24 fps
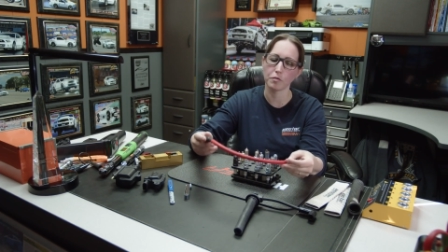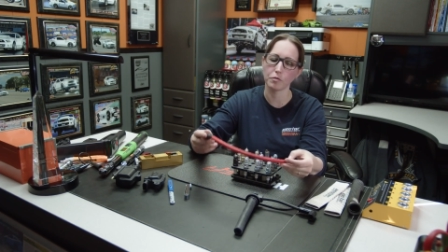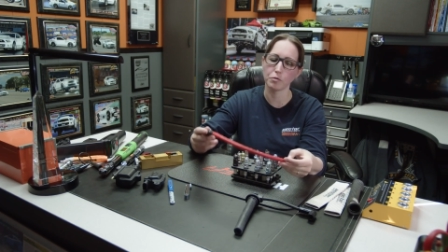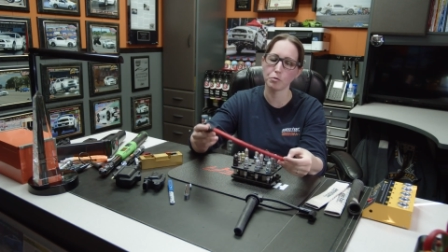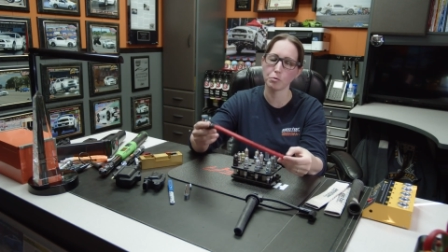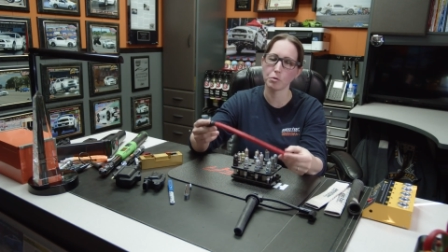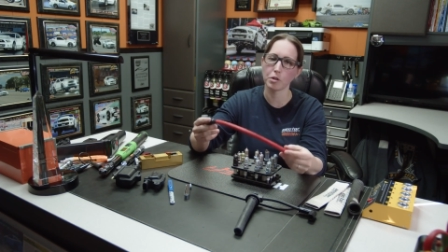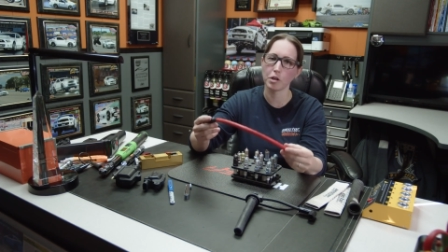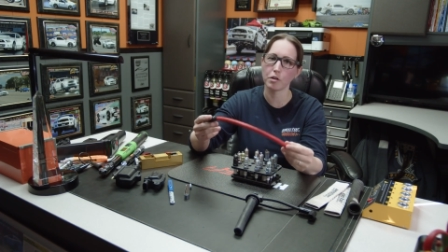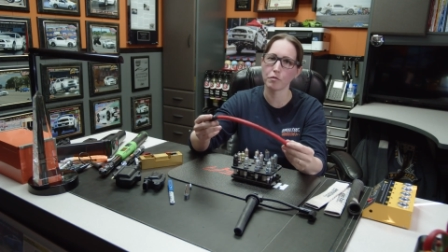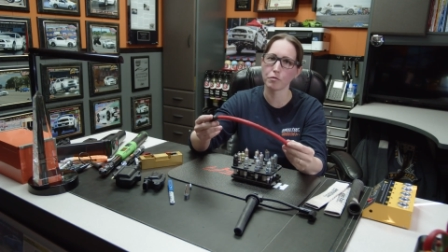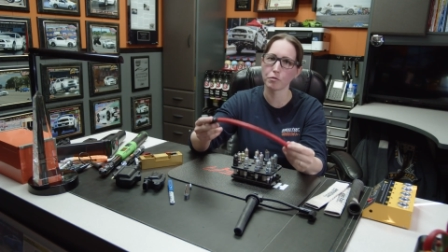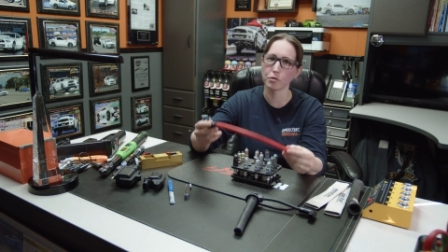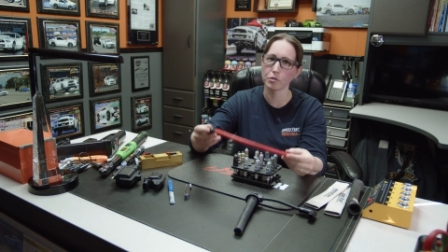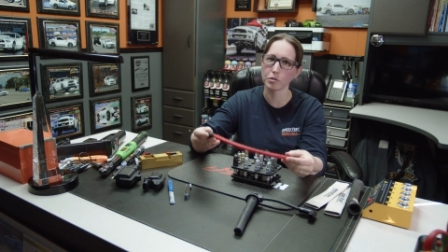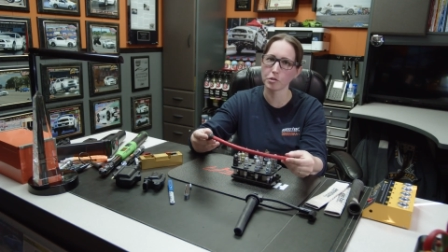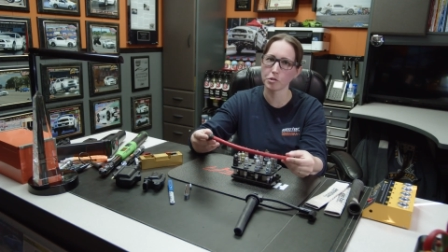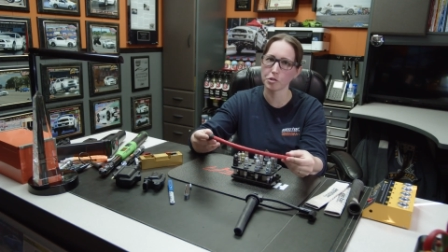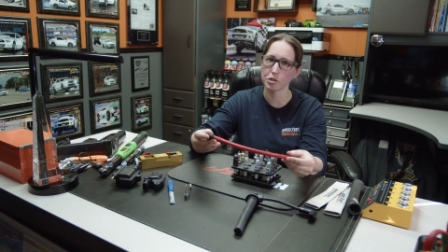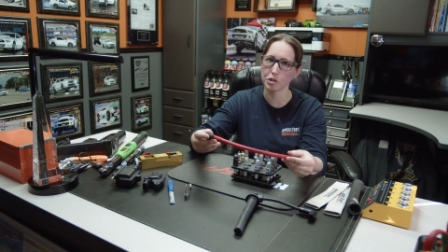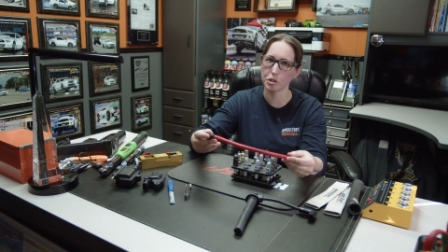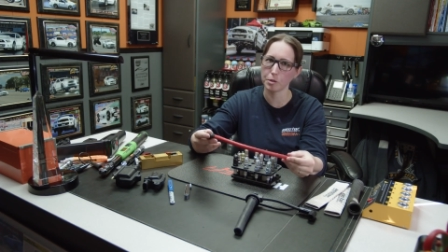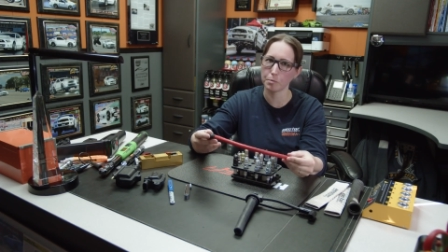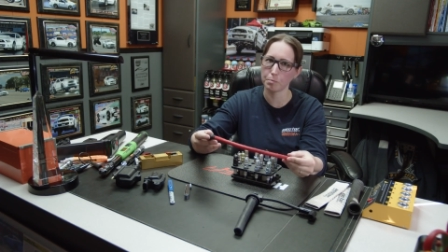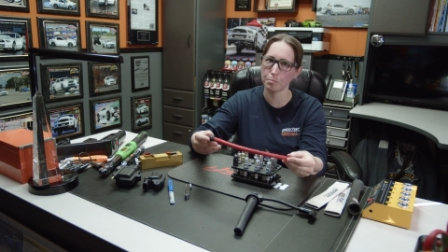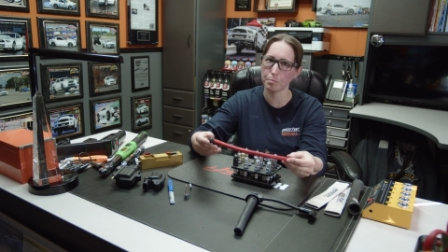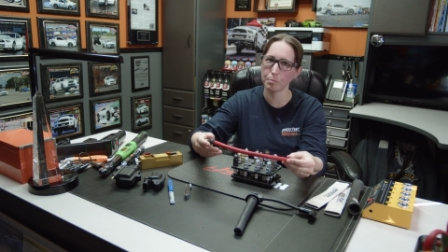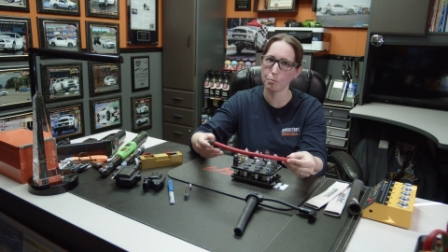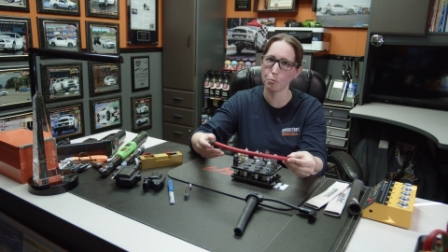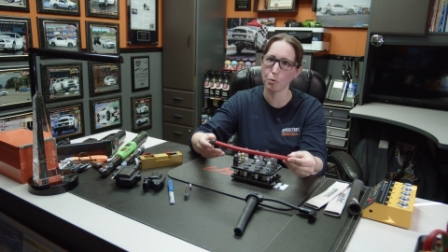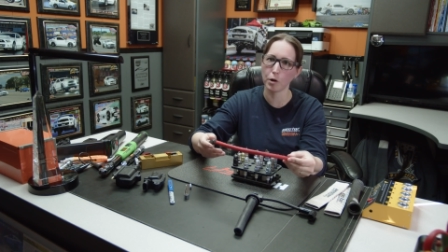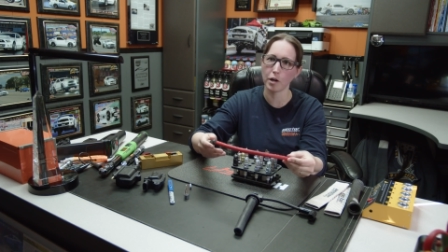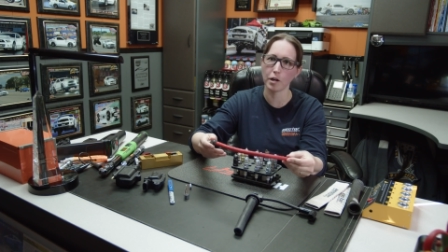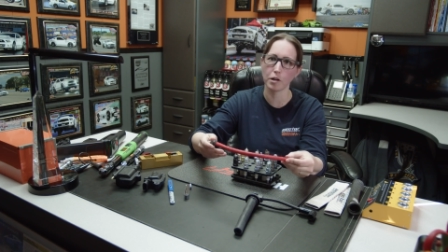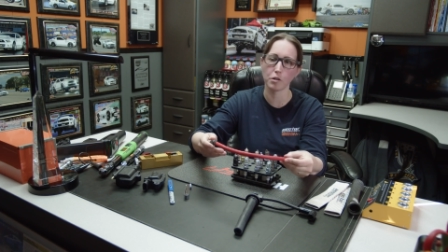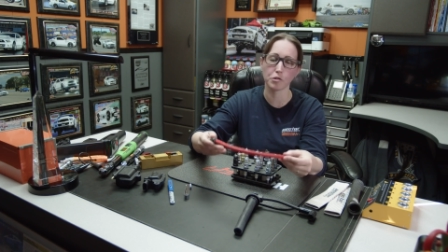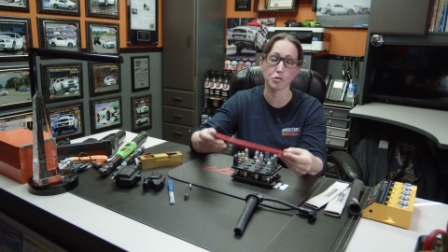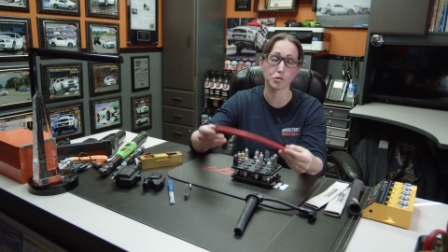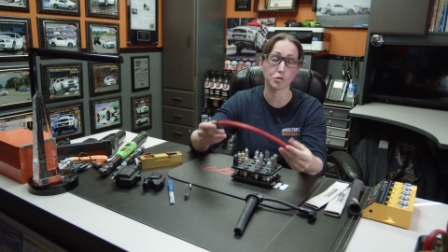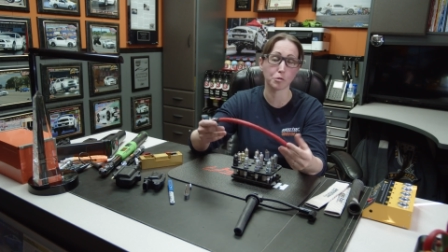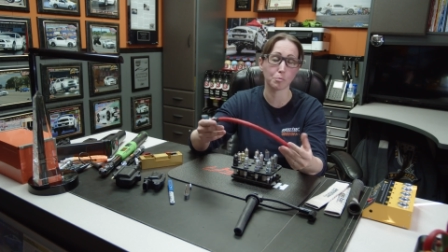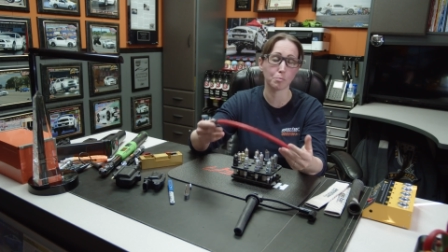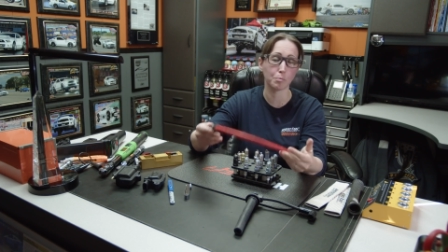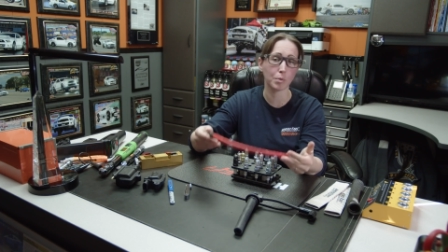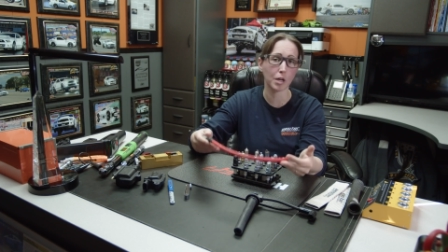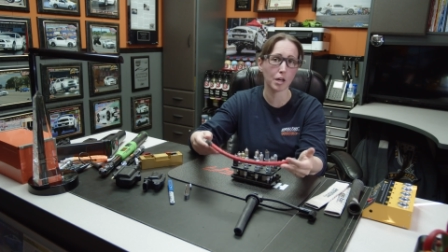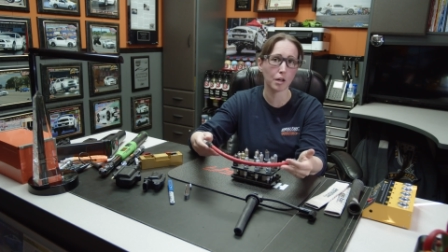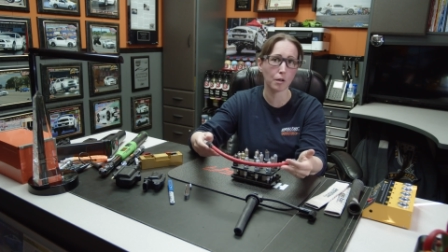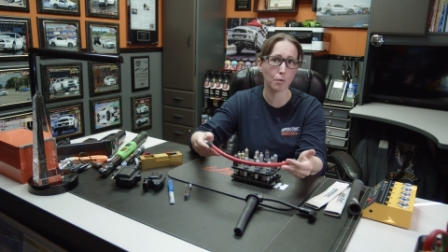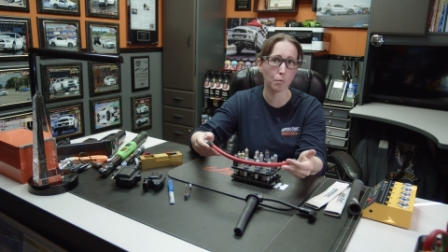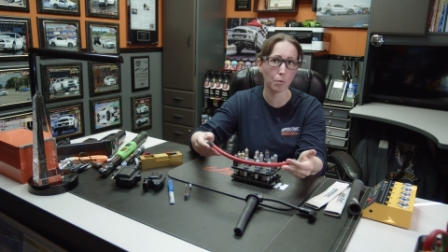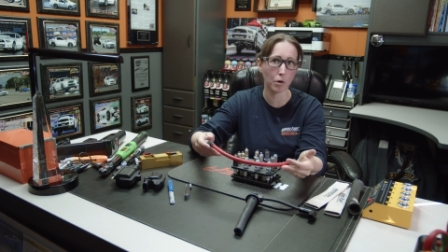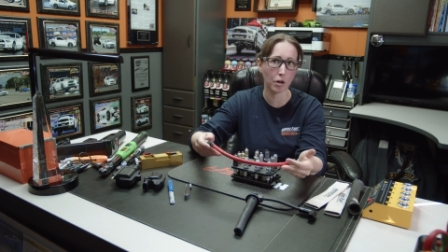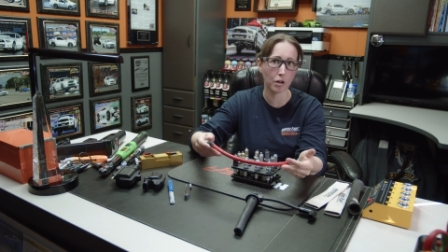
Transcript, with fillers: If you have really cheap wires or bad